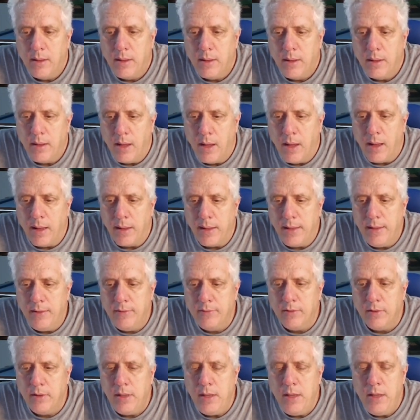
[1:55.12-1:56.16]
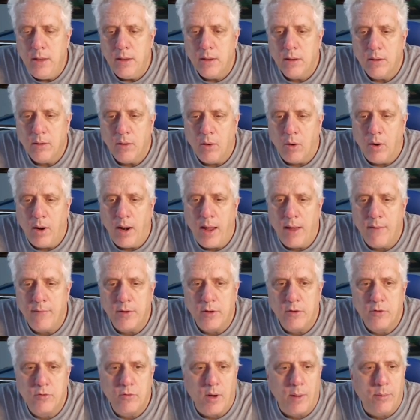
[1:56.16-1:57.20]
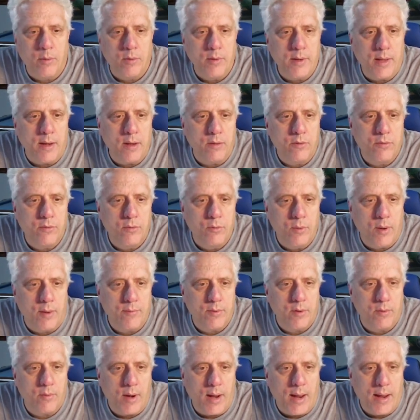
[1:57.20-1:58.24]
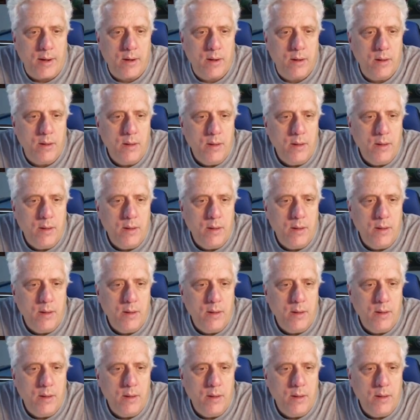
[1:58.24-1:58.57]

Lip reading: easily or having trouble getting through every rack.